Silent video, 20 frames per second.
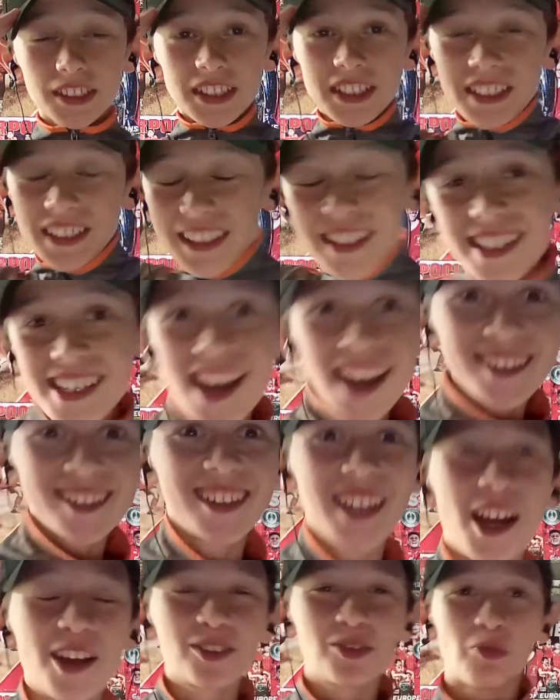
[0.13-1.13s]
Yes,
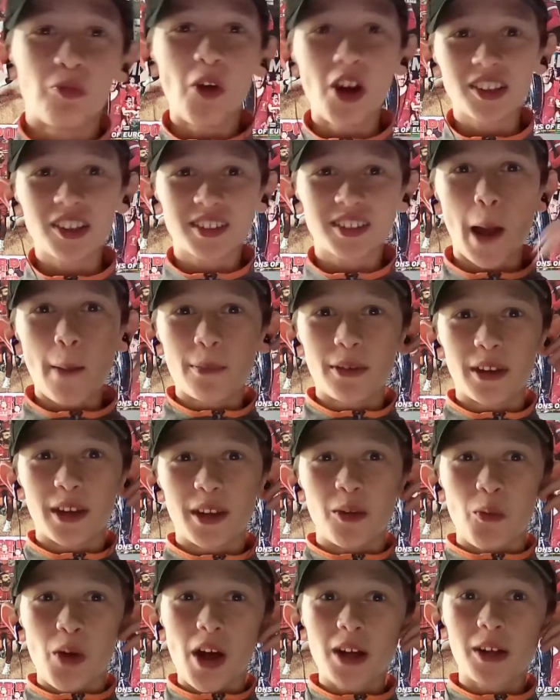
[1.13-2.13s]
lads, what's happening,
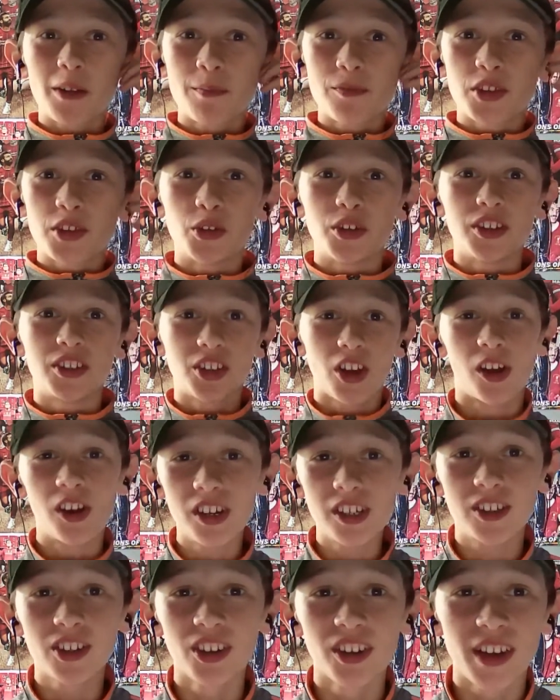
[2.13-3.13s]
and welcome to the
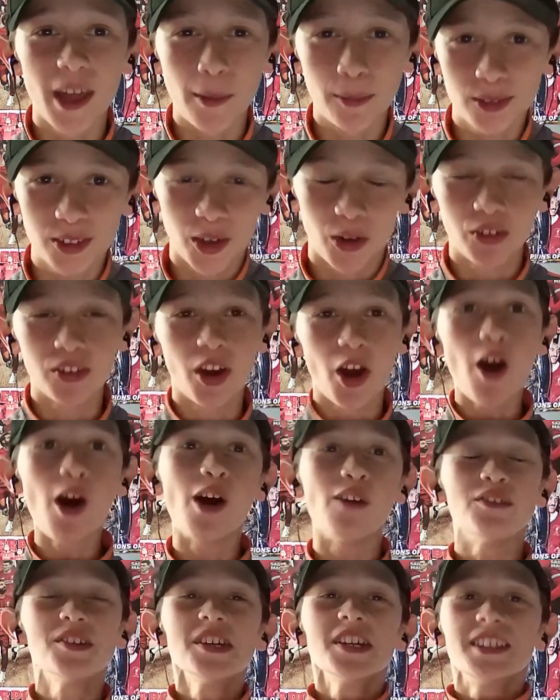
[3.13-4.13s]
thirty-third episode
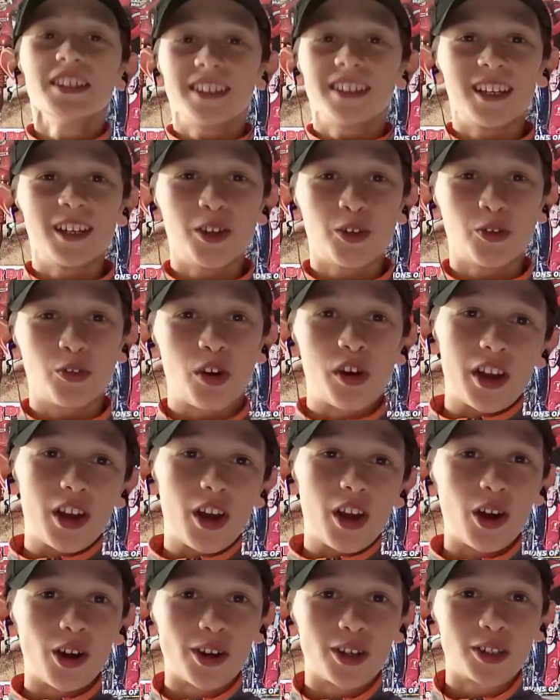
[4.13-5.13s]
of the Little Running
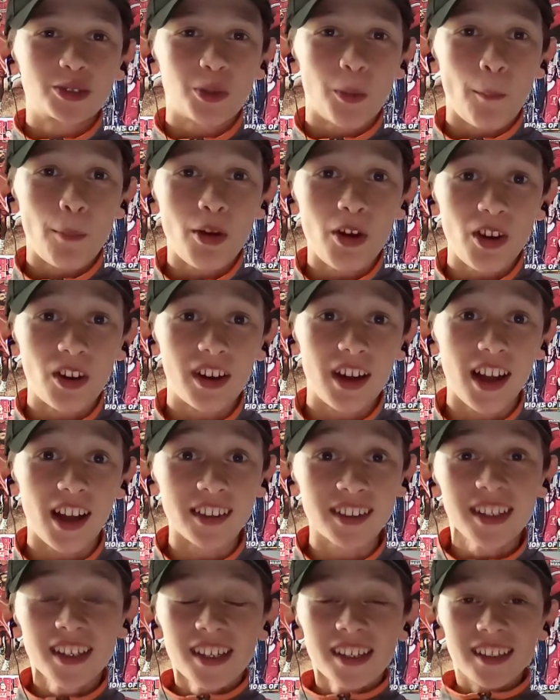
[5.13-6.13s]
Irishman
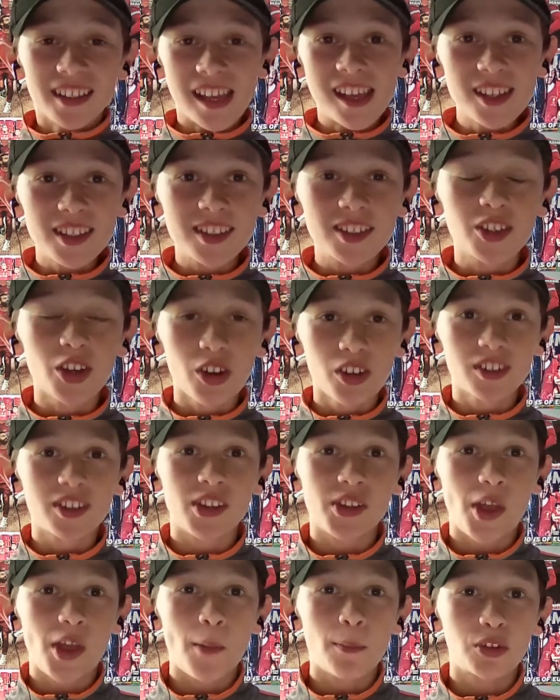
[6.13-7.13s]
podcast. This
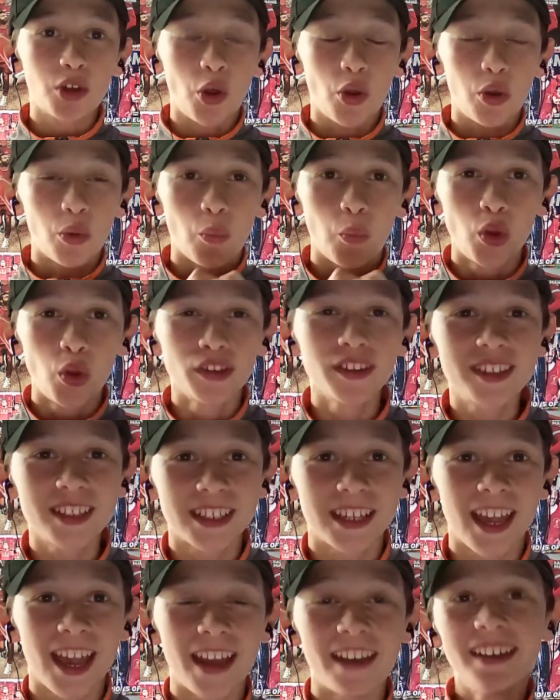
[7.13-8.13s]
Thursday's episode, once
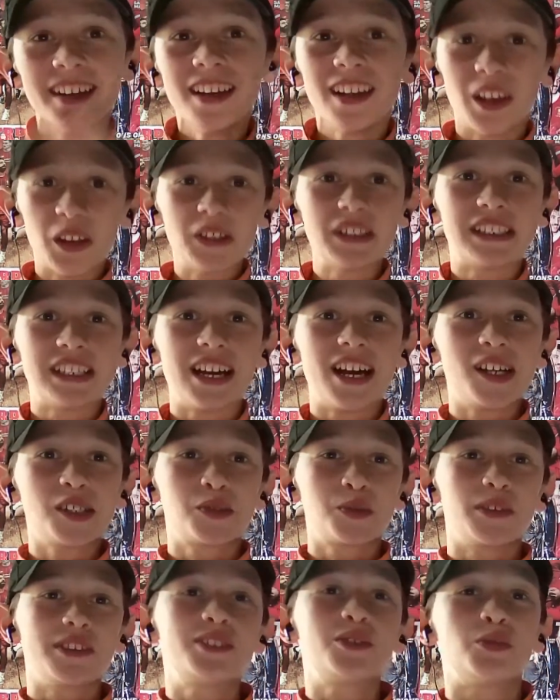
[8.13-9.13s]
again, like last
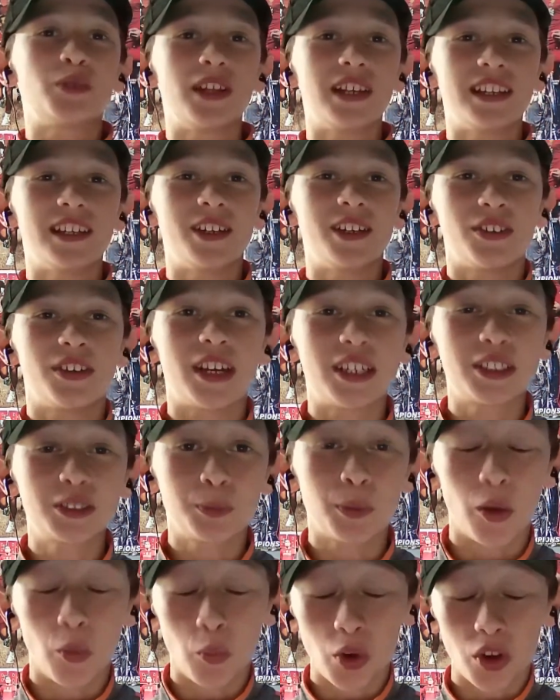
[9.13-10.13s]
week's with Leo
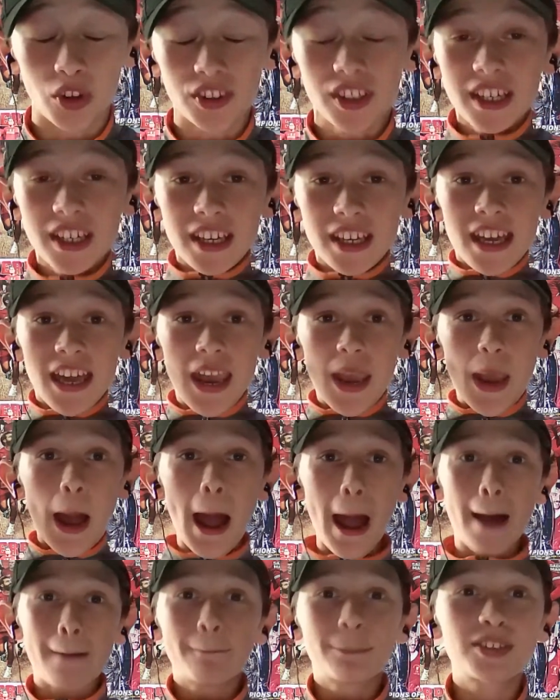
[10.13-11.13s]
Daschbach, was an
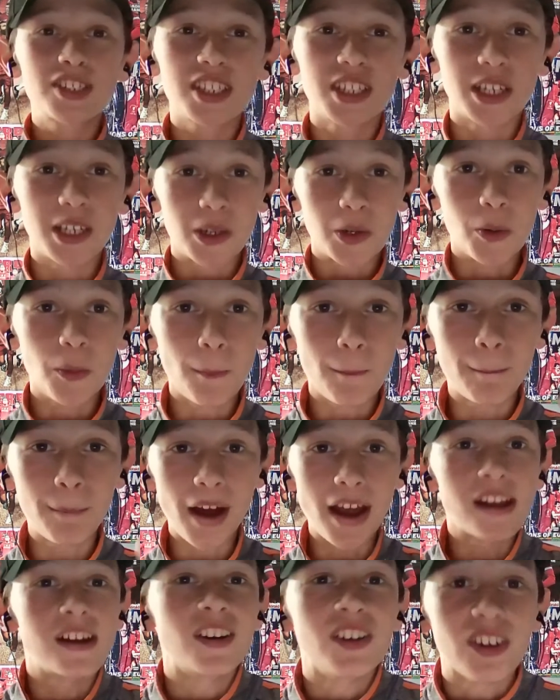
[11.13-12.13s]
absolute
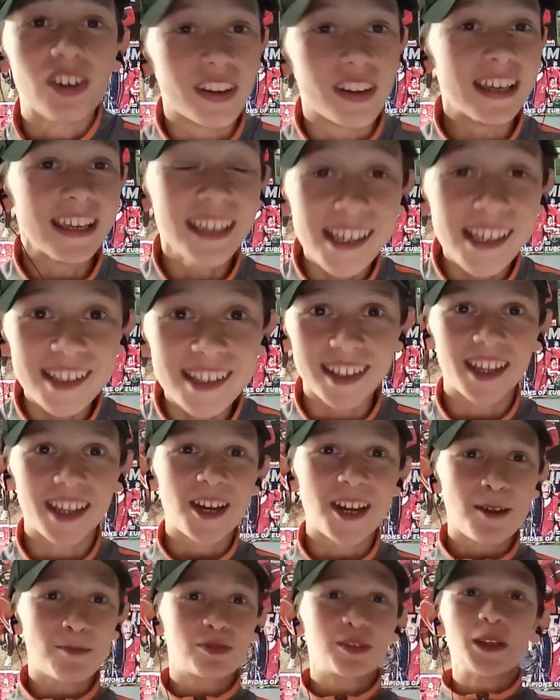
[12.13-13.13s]
banger. It is an
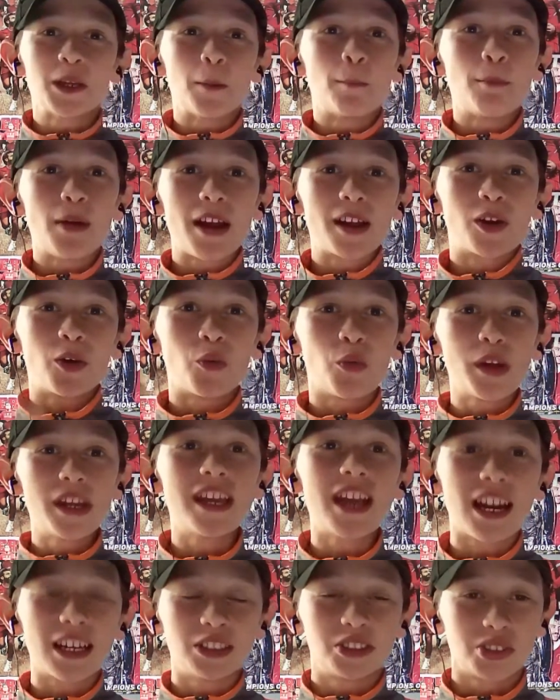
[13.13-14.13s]
absolute banger.
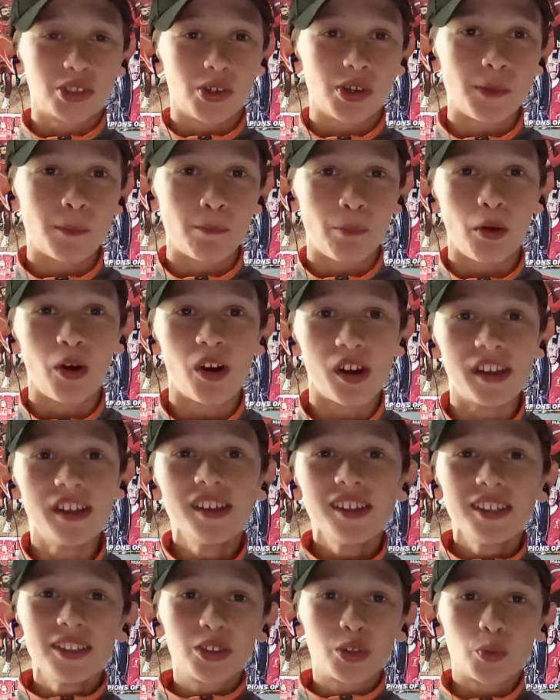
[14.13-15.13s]
We are joined by
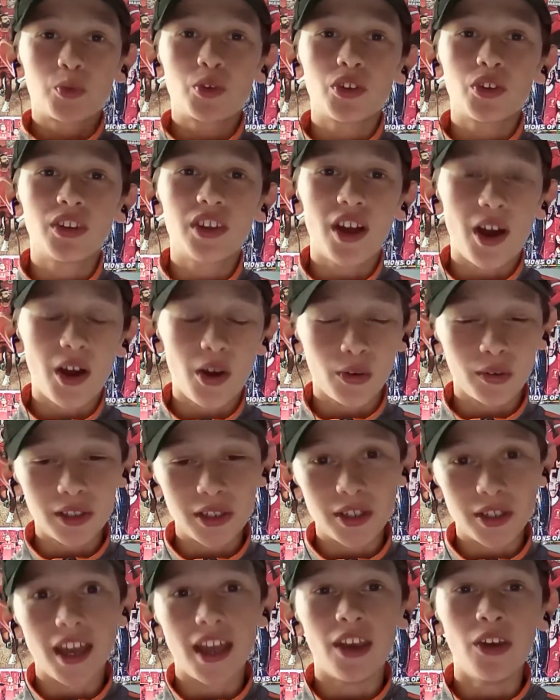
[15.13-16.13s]
the one that
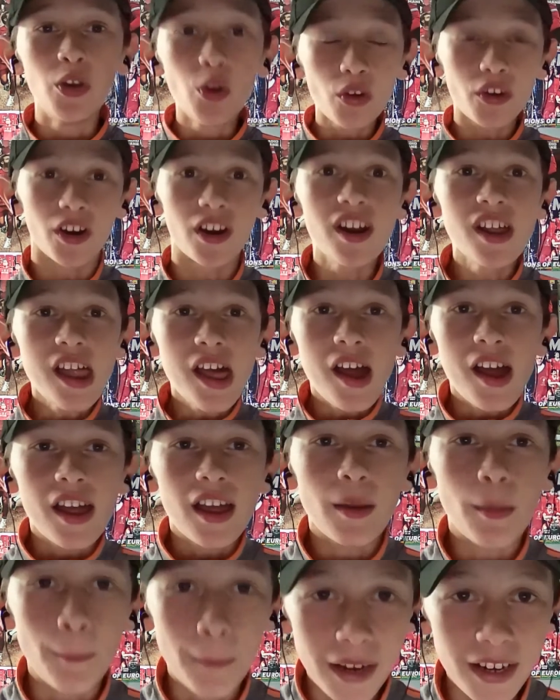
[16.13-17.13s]
only, another
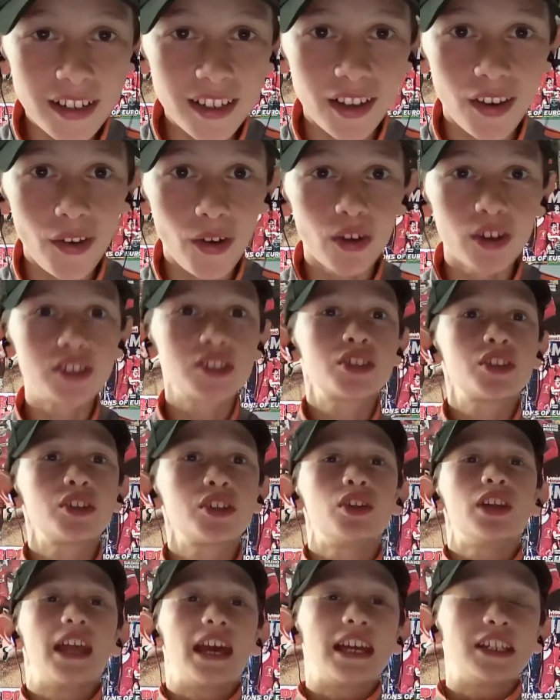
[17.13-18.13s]
American high
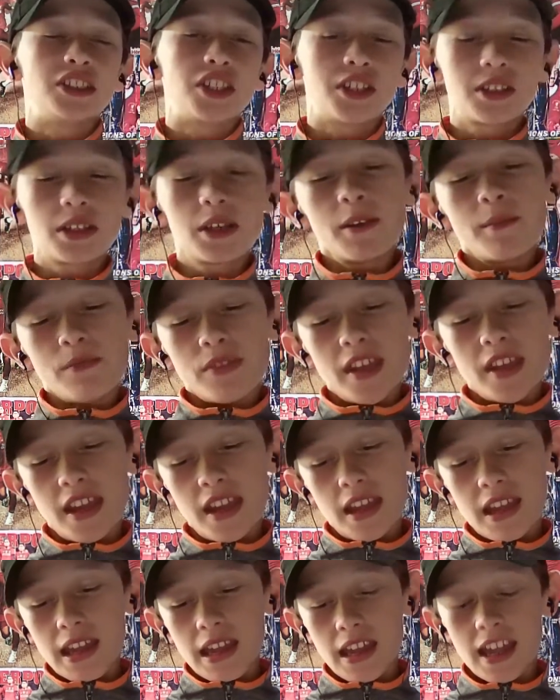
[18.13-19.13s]
school legend,
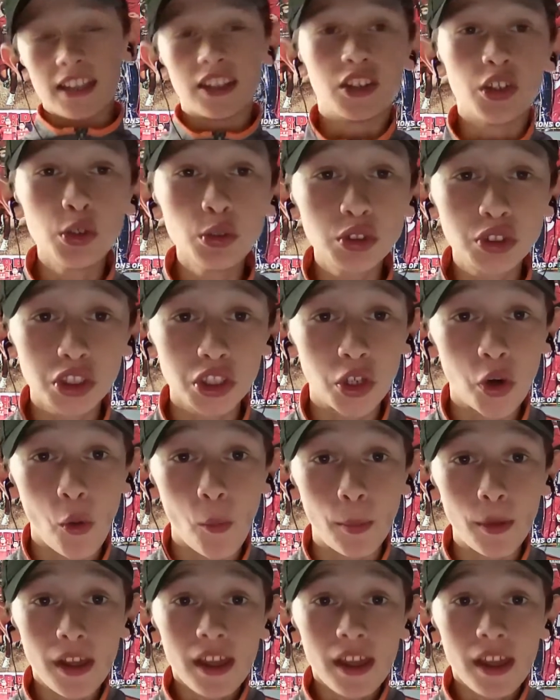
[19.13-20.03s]
uh, a YouTube